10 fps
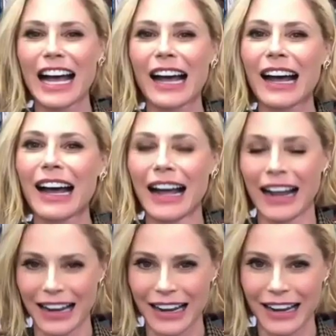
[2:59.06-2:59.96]

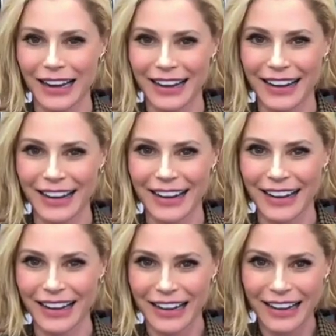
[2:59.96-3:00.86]

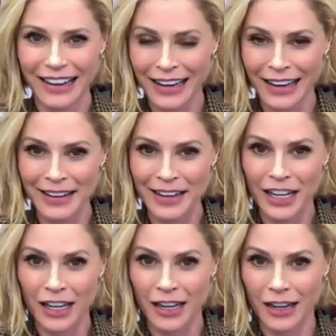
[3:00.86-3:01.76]

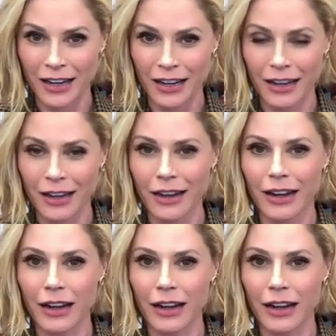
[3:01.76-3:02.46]
The person shown says nothing.